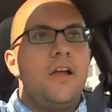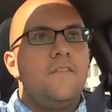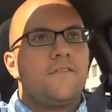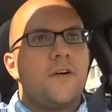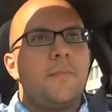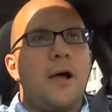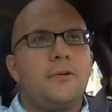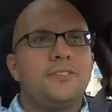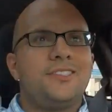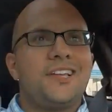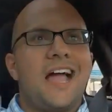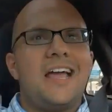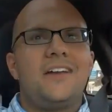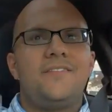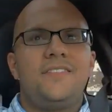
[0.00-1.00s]
from
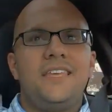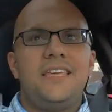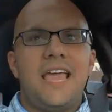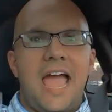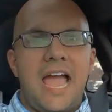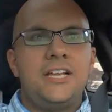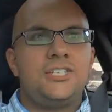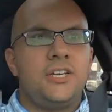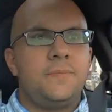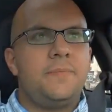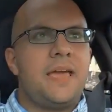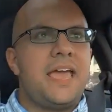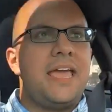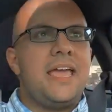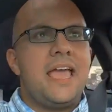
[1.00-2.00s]
outside of the engine
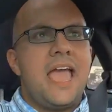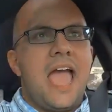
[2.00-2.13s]
bay